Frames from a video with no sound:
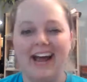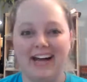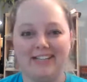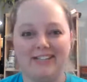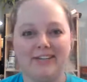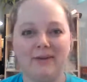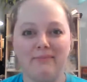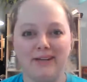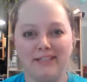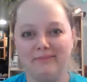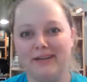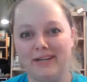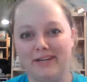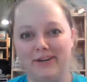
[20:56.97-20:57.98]
I saw
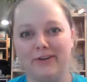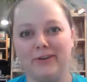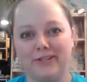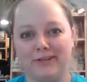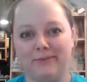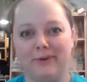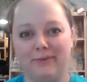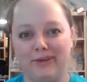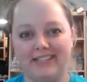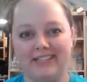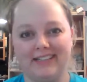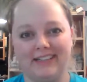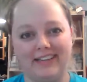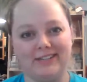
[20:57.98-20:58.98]
Mixed Media Girl did one
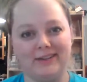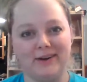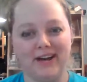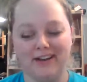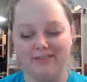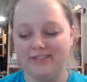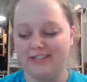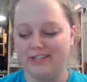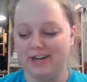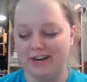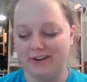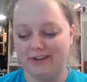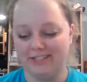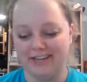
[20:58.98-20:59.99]
recently, so I'll have to
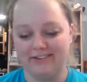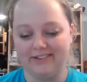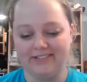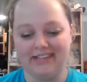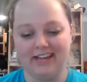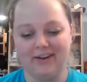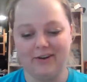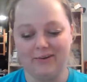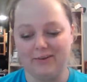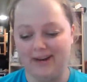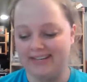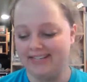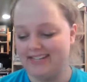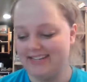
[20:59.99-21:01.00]
check hers out and see how it
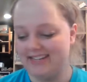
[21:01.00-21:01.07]
went.